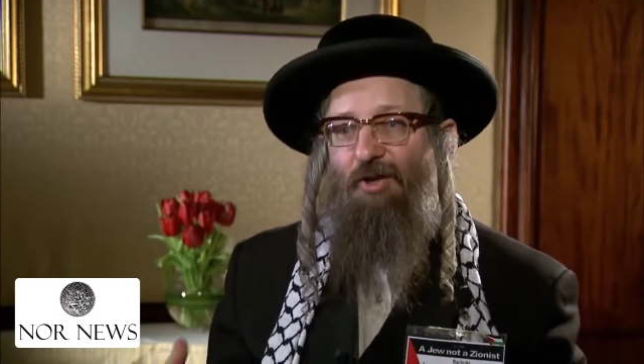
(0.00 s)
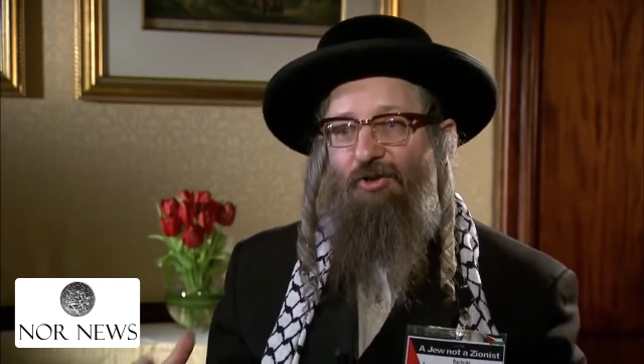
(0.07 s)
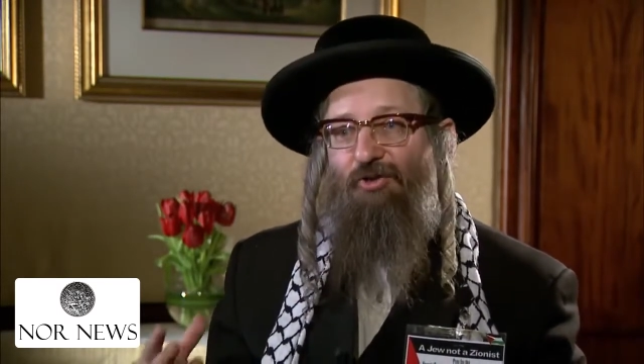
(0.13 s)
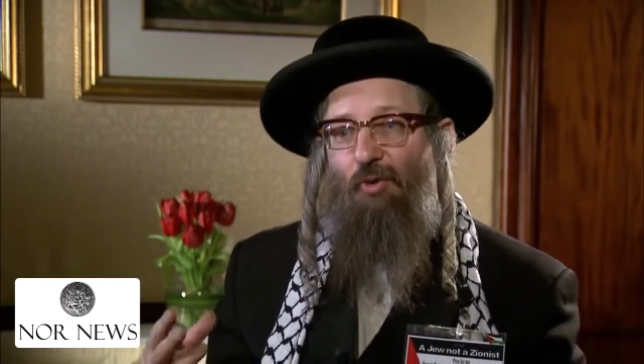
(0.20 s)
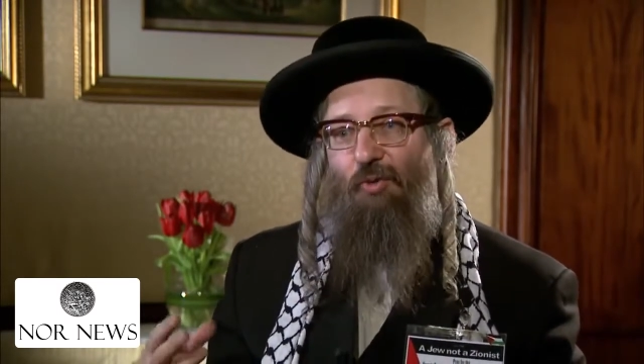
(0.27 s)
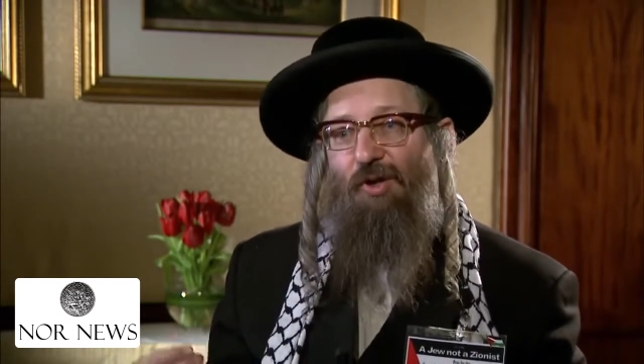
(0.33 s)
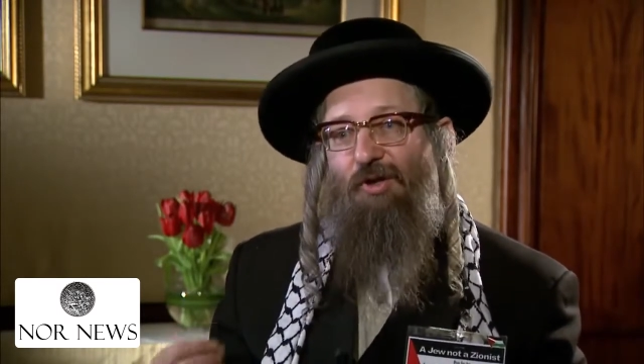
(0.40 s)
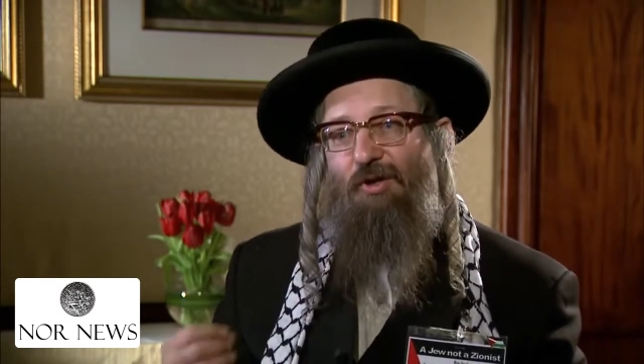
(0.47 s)

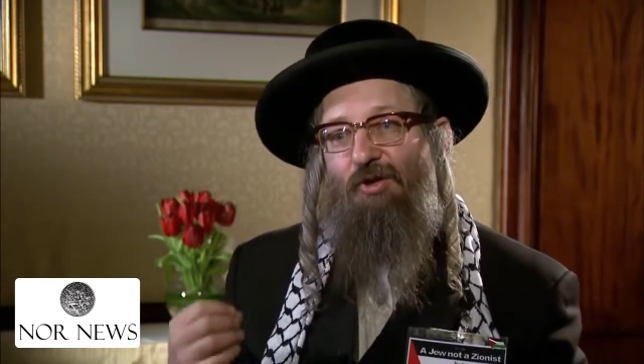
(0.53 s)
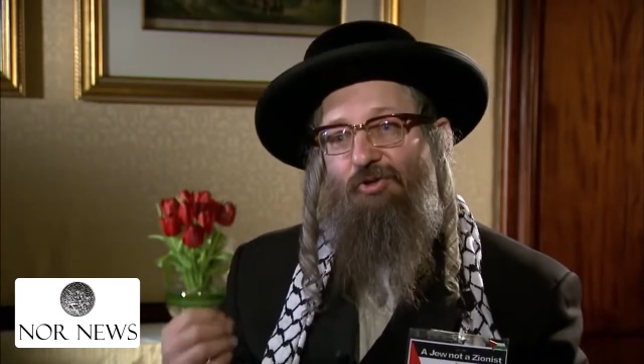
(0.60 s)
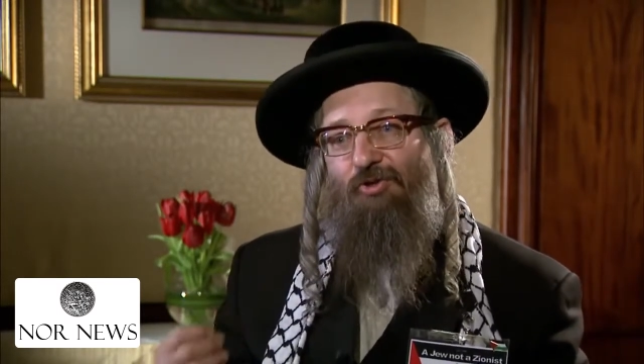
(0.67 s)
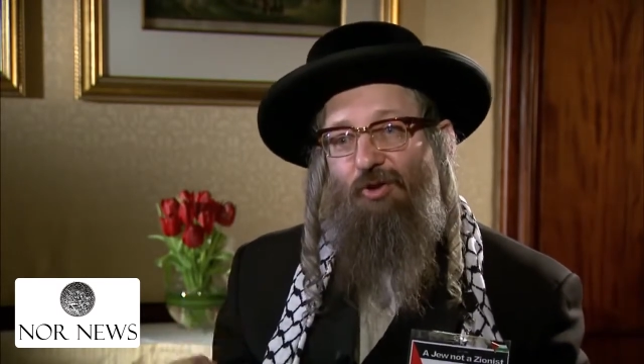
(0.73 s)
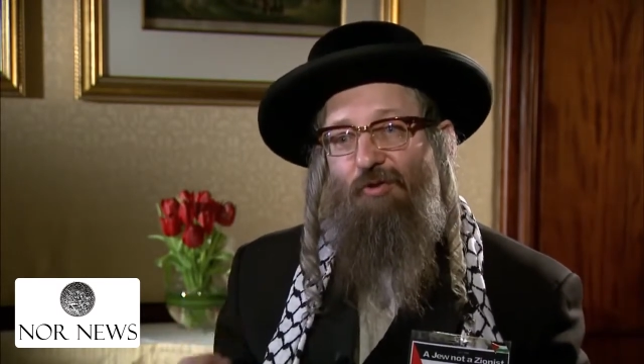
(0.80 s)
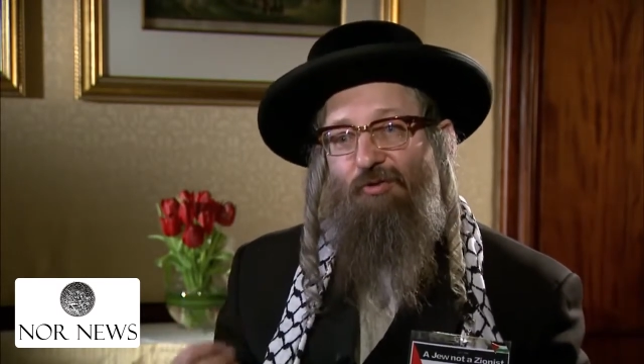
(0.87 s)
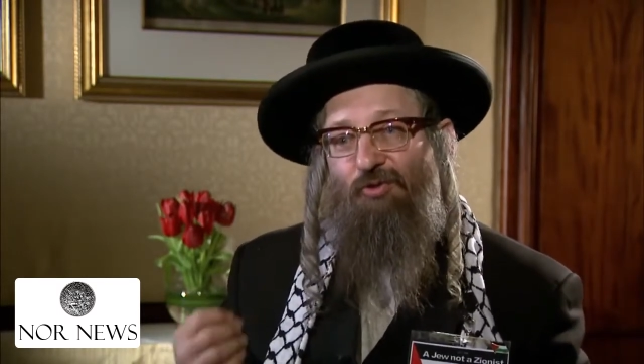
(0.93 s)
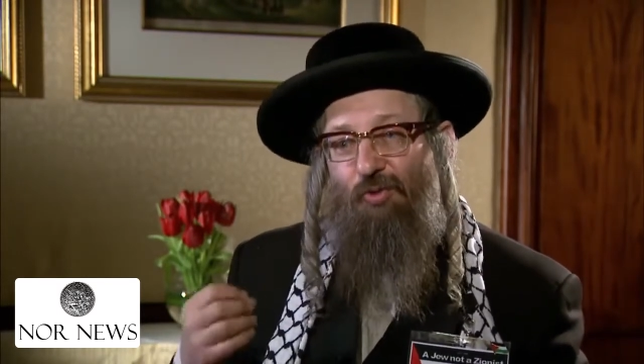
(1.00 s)
So it
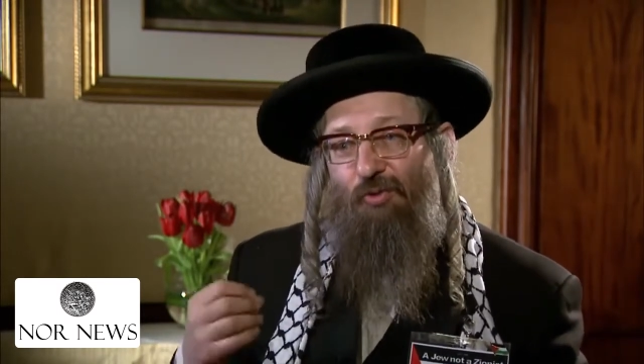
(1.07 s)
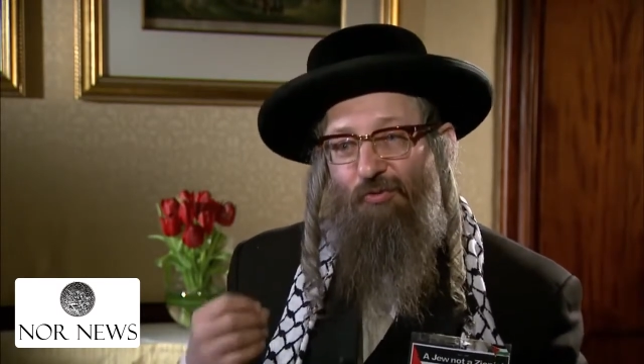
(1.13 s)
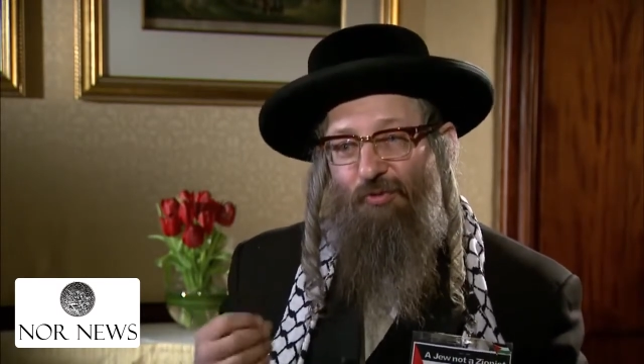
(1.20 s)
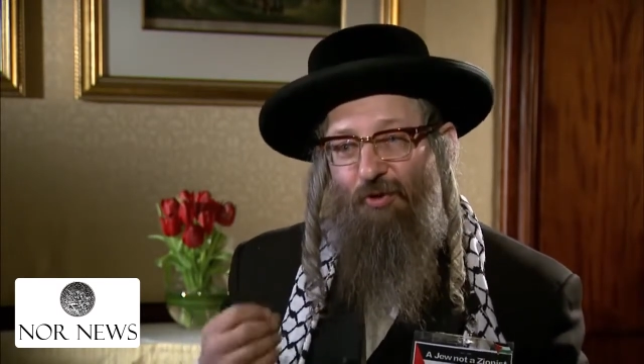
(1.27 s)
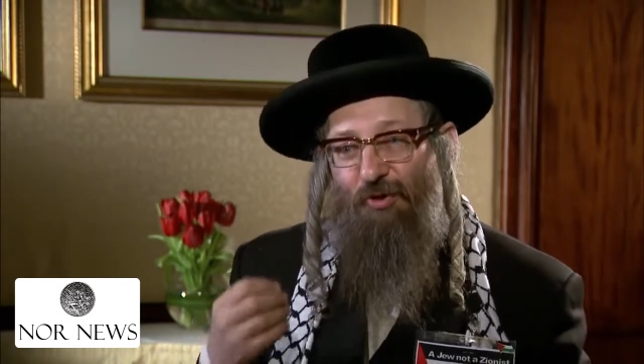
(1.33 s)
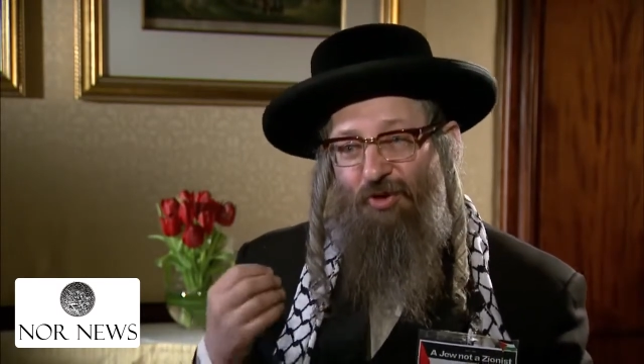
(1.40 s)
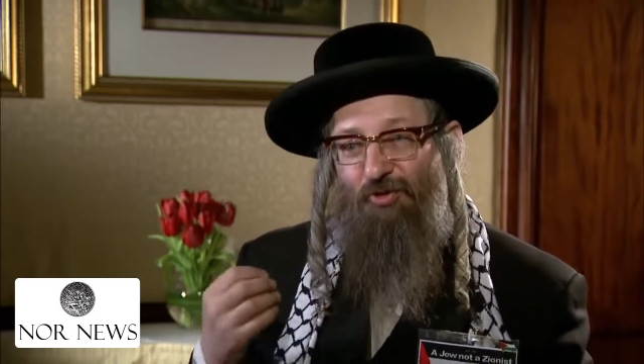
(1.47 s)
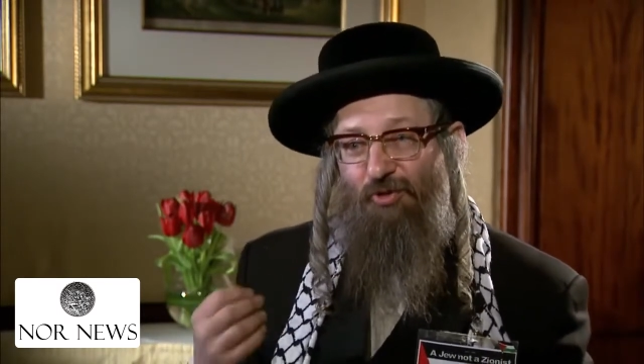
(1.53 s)
serves
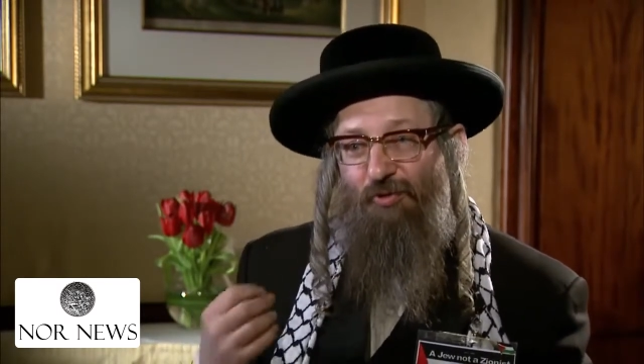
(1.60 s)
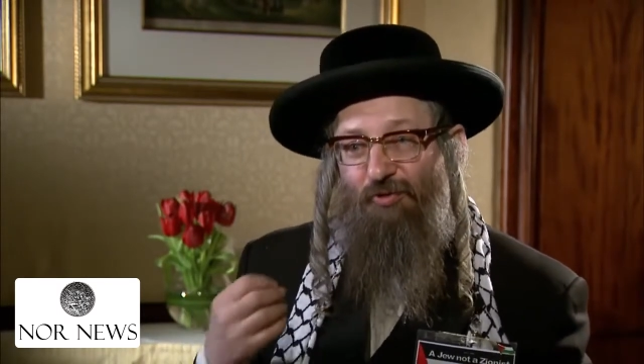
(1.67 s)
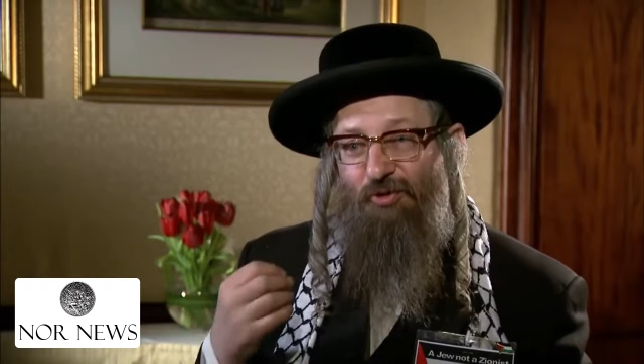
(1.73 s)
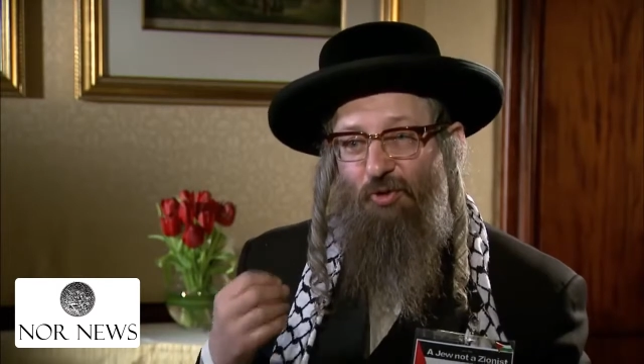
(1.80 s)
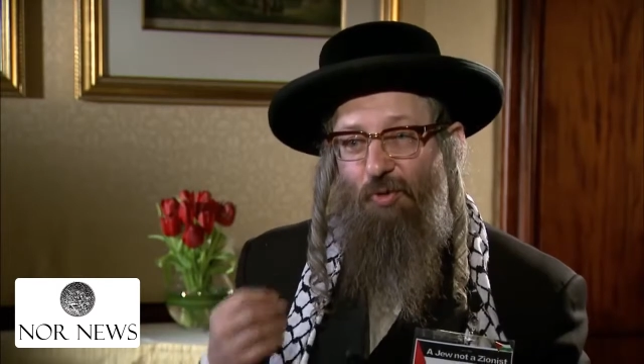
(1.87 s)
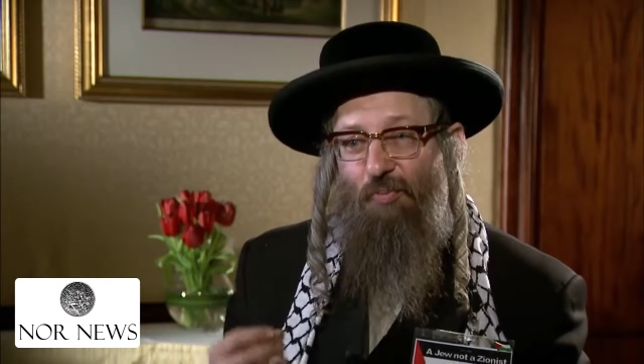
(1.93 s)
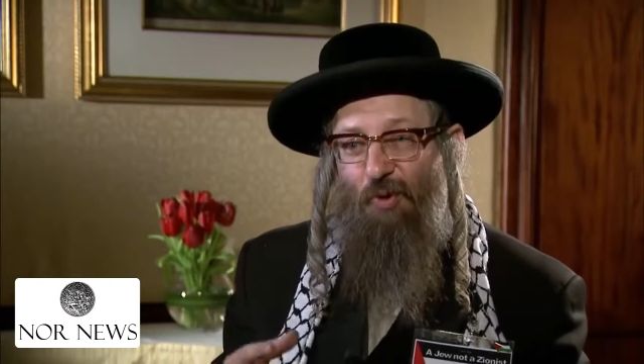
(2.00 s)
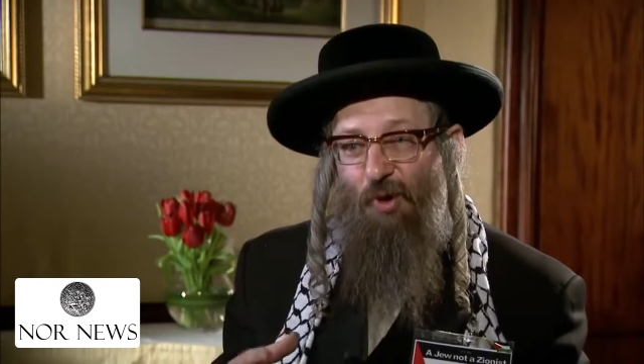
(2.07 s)
twofold. It serves
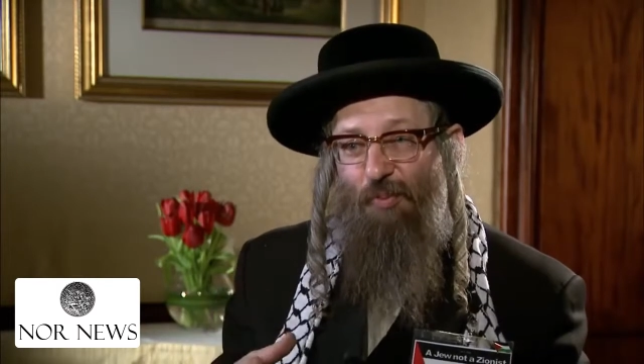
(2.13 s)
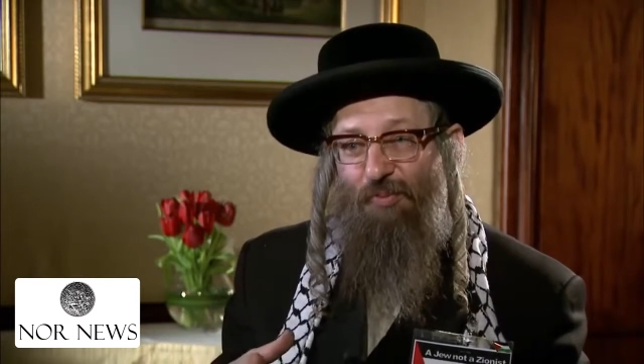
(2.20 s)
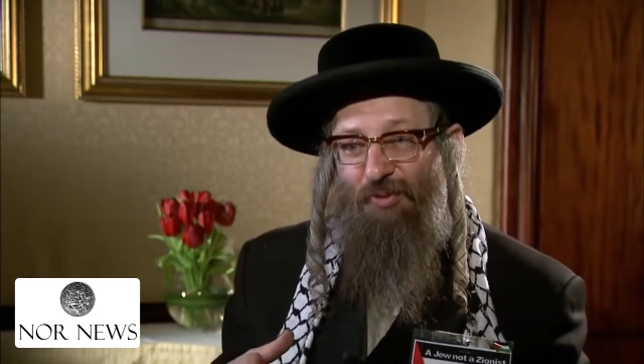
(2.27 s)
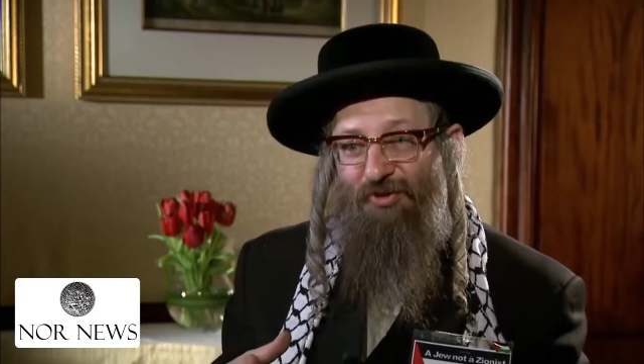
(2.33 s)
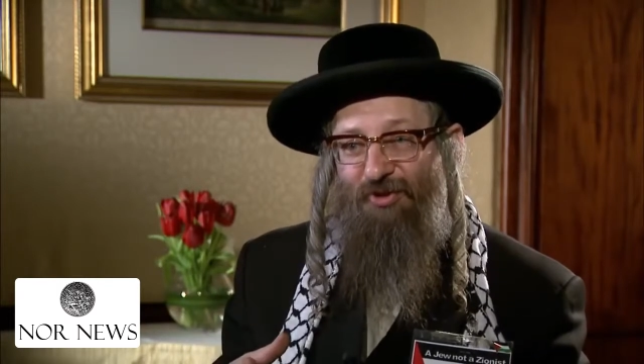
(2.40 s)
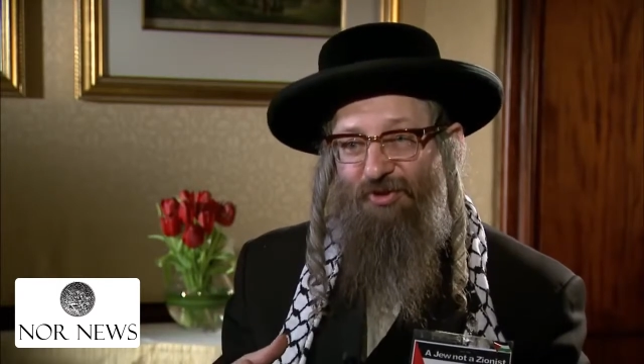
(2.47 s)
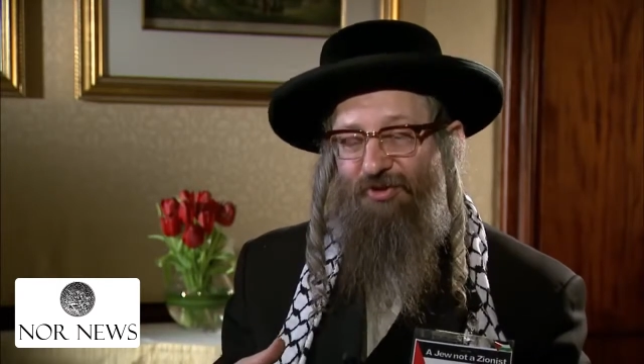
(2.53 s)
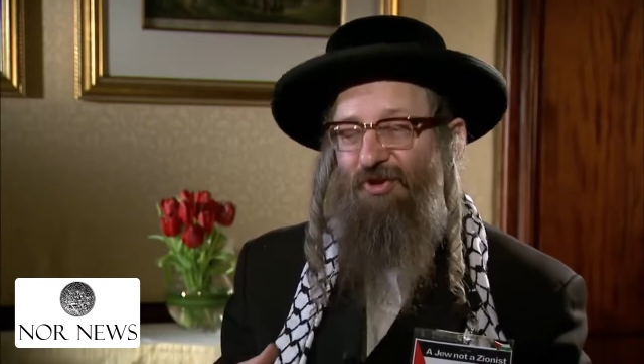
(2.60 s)
two
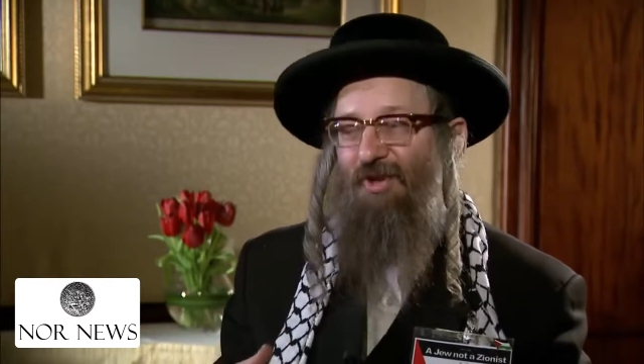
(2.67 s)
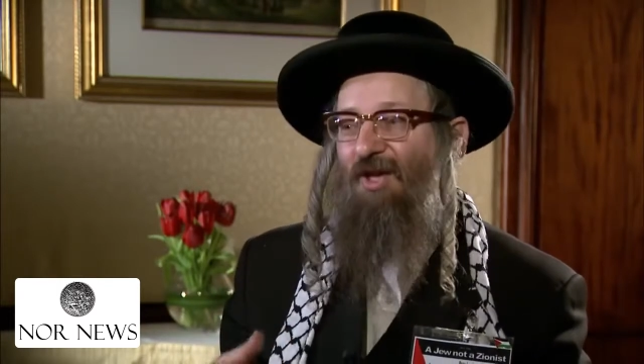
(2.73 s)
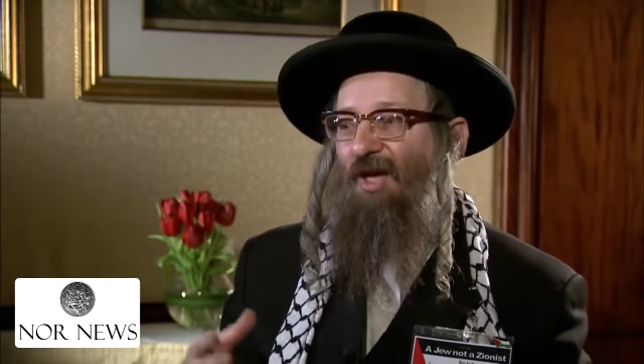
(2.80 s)
purposes.